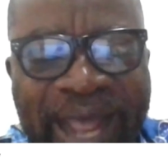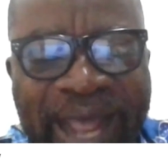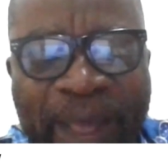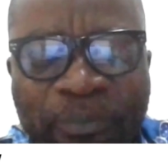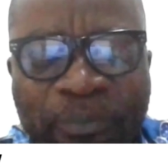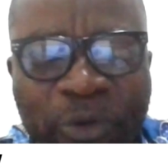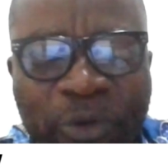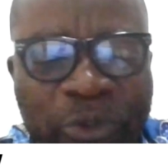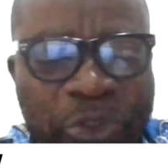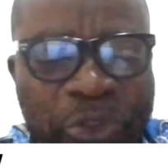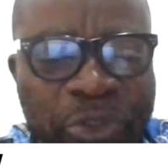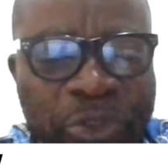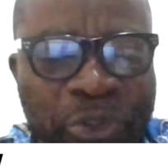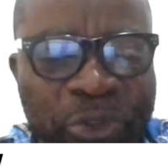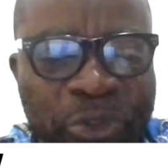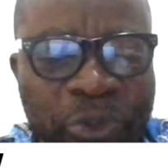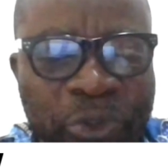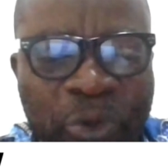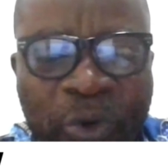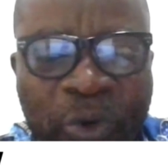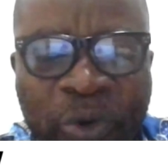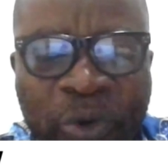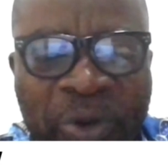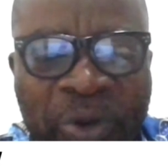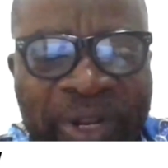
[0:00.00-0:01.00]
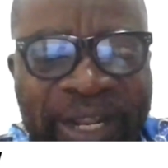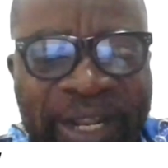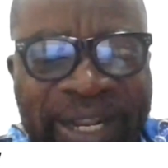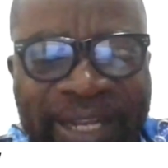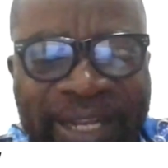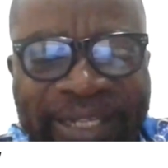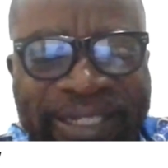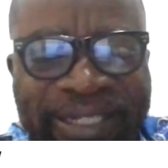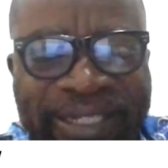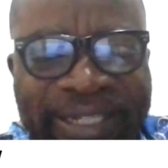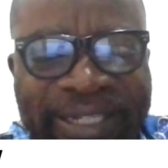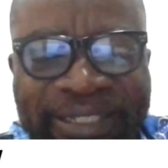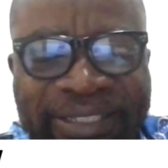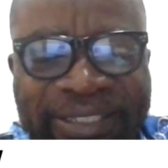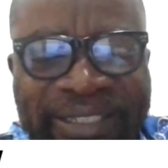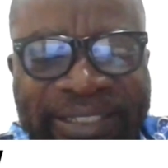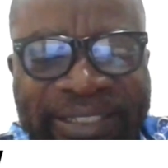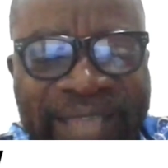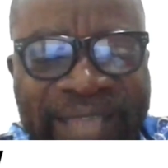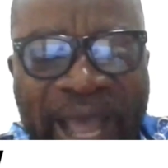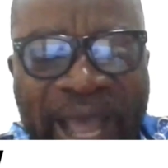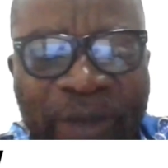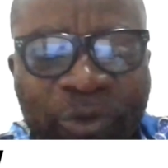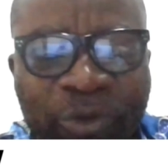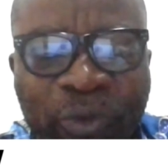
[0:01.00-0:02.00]
I'm not sure this
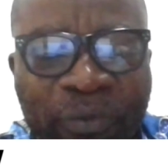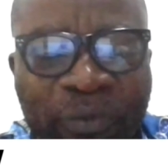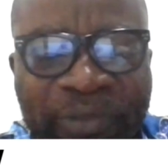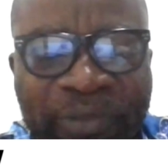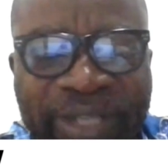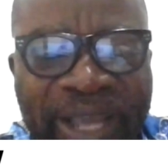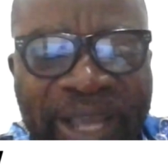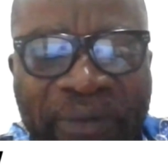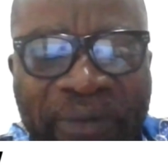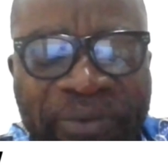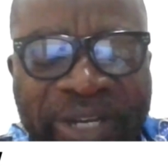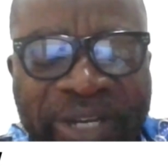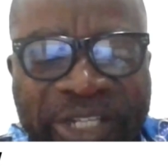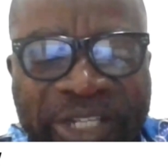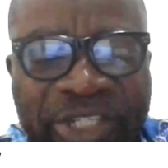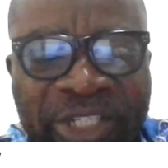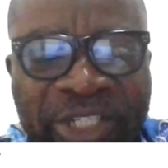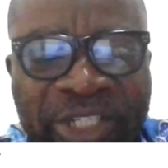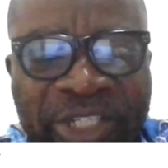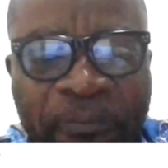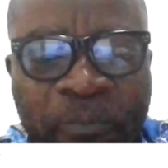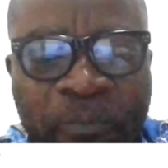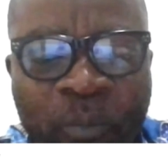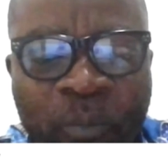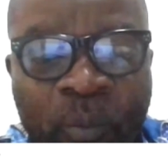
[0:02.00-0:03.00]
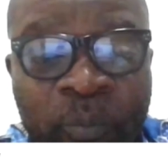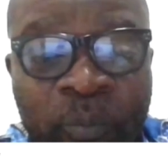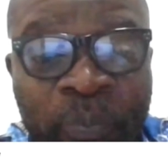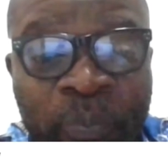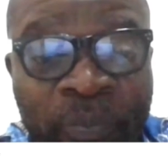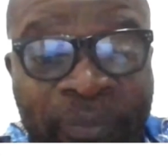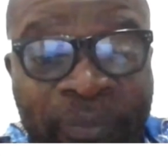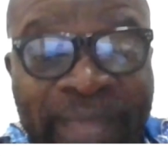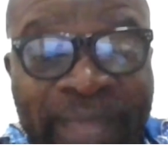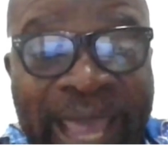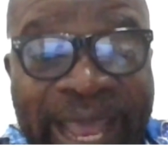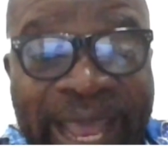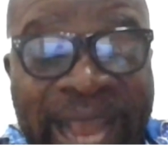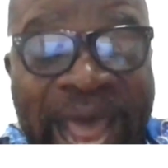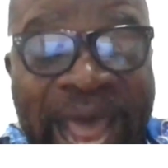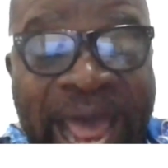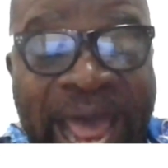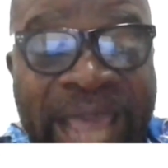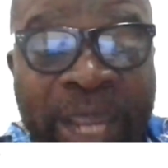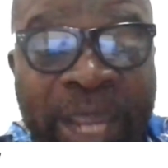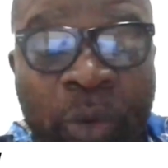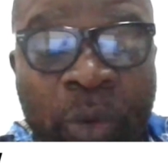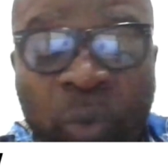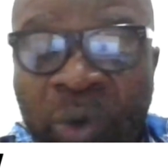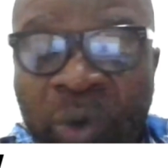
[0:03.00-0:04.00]
is out of their reach. And
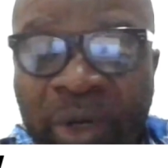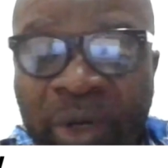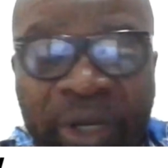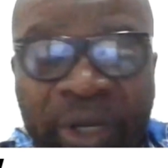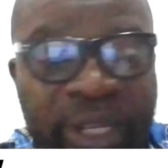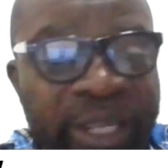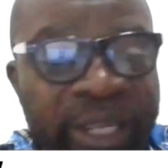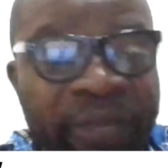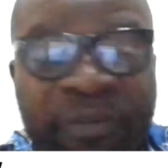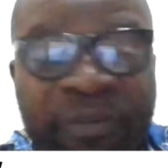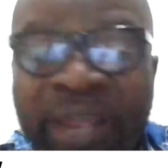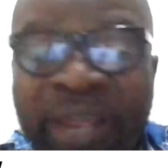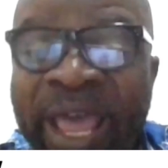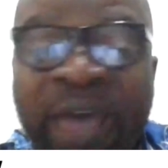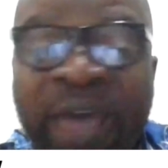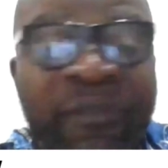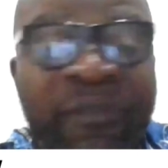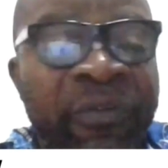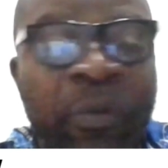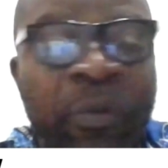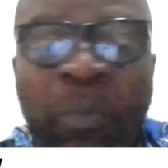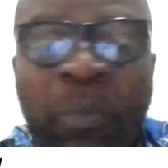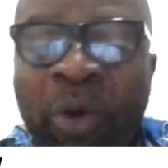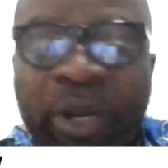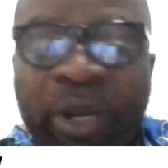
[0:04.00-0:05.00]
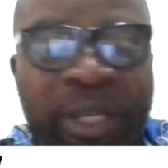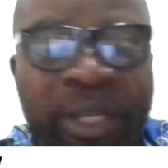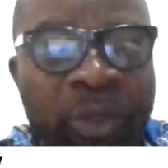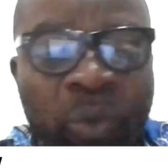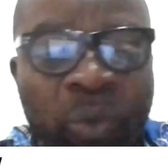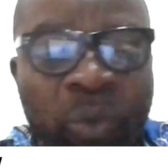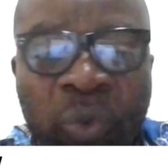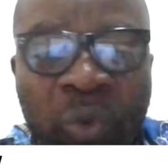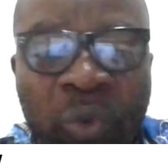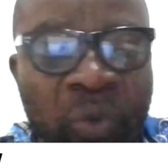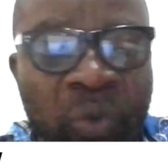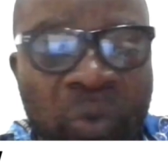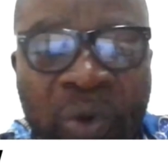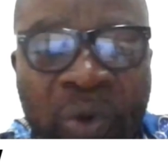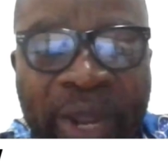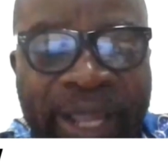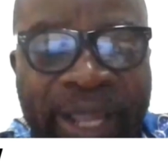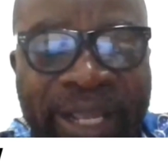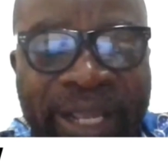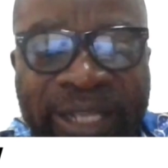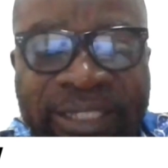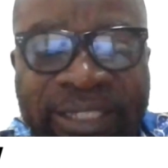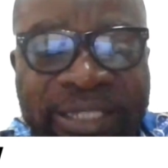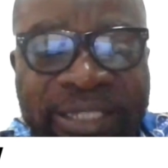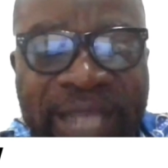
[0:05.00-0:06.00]
I will, if everybody will go
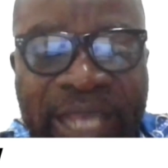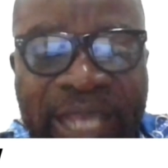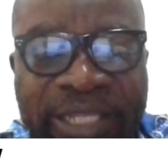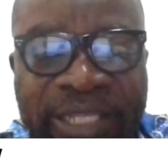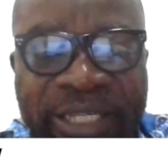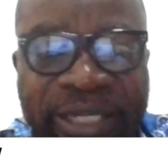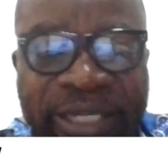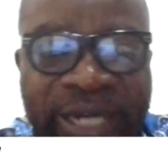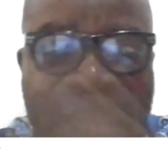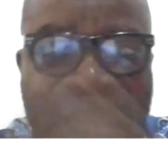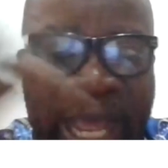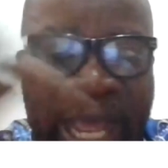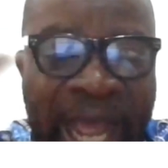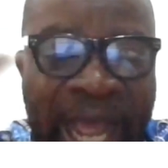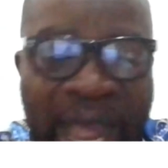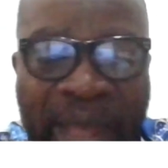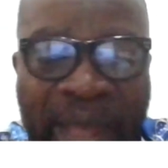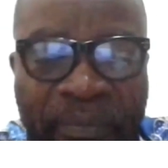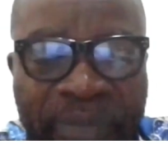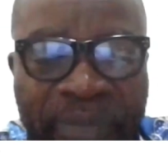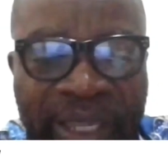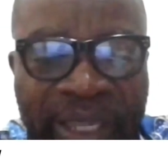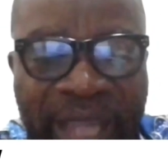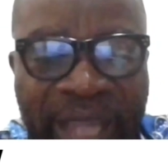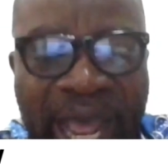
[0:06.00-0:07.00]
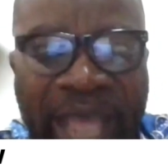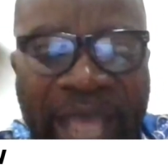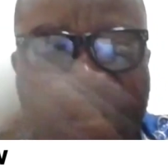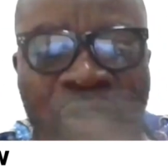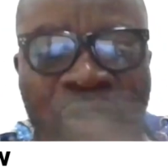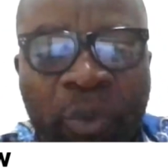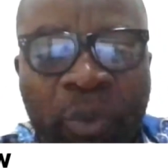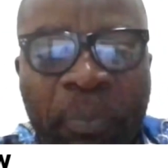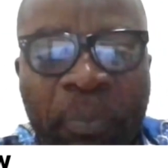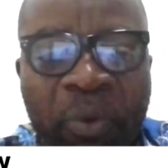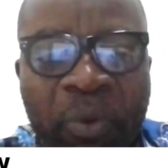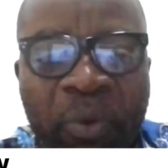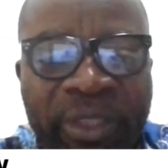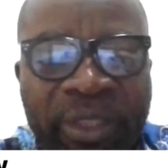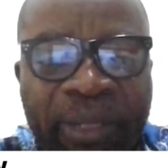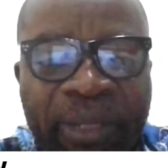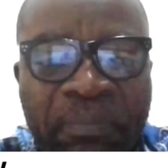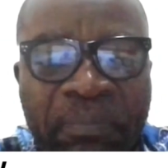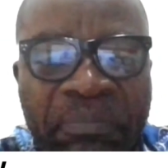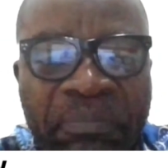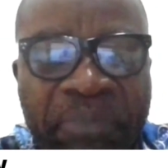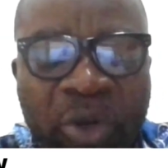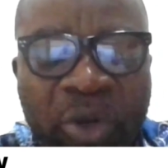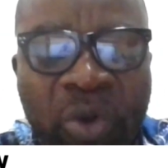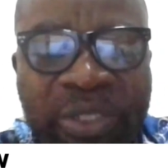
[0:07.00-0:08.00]
against Nigeria army, I support
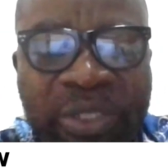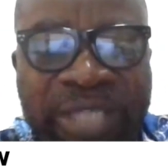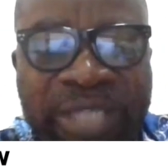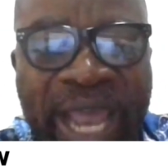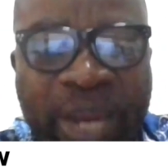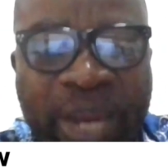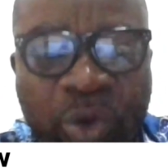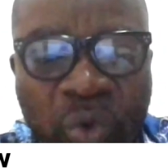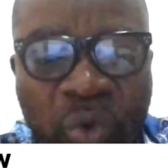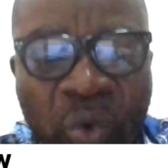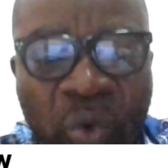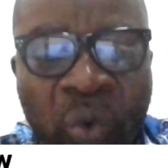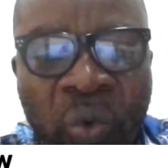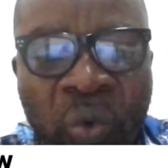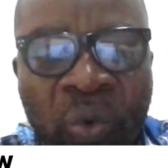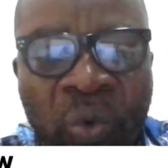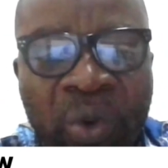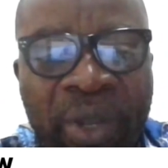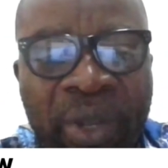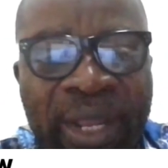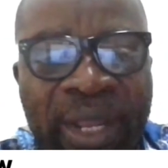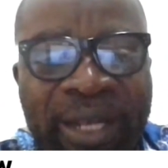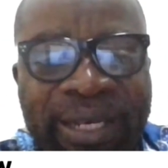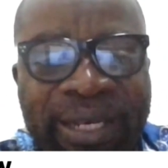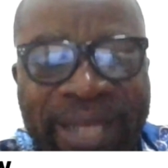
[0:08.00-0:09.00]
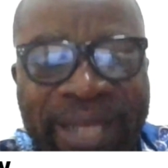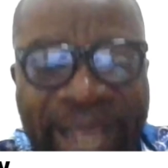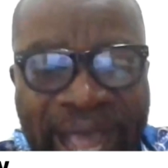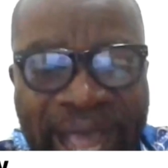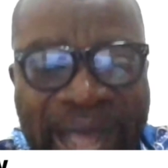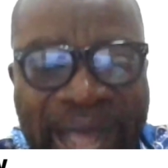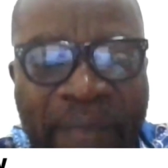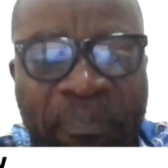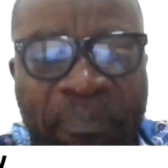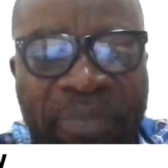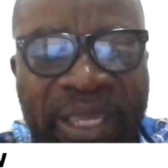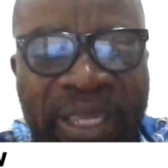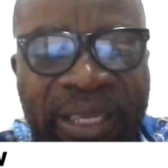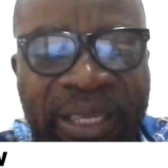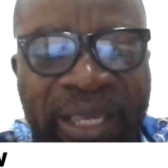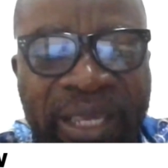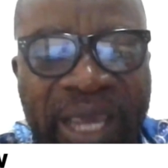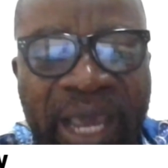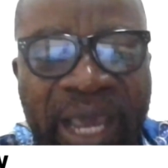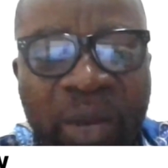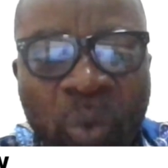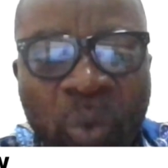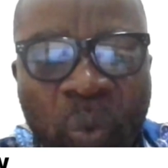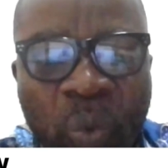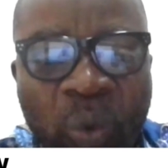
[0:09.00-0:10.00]
them because I know the army
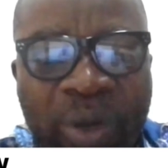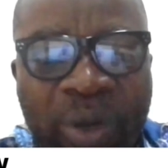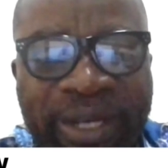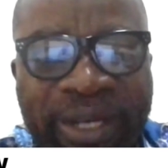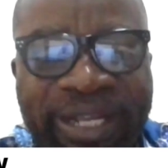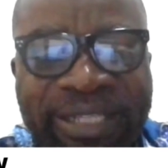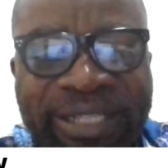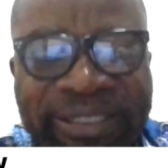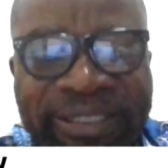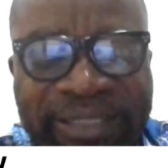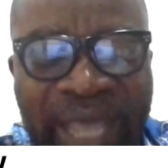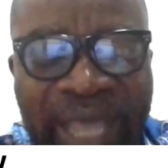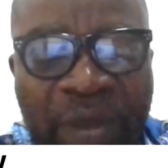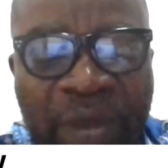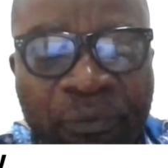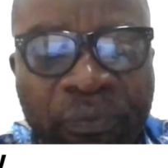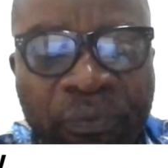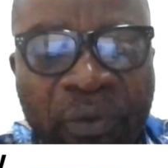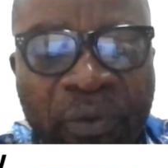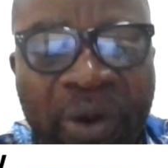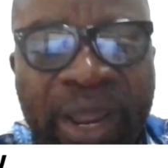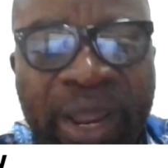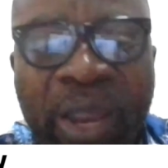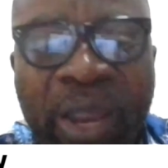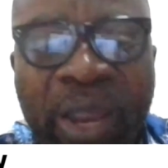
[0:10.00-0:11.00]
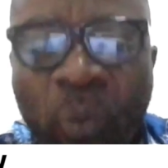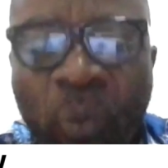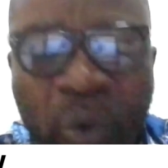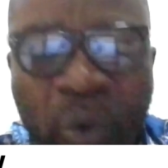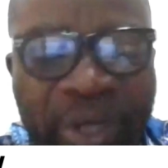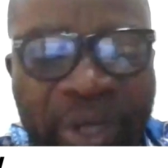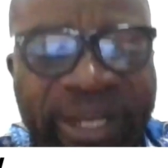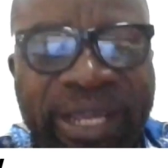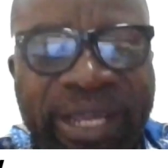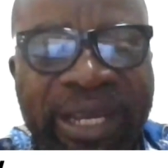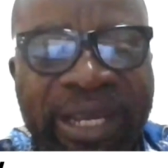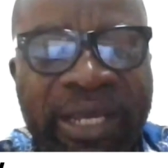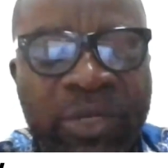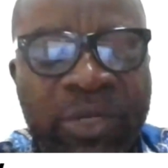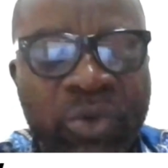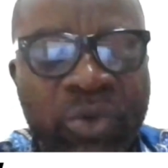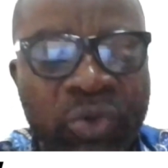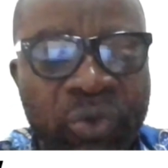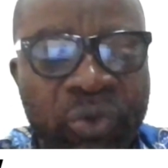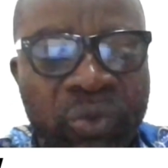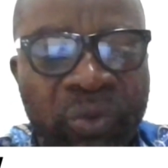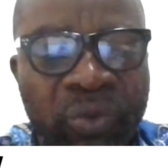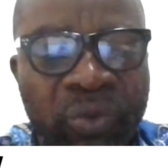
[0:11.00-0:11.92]
and what they stand for and what they can do.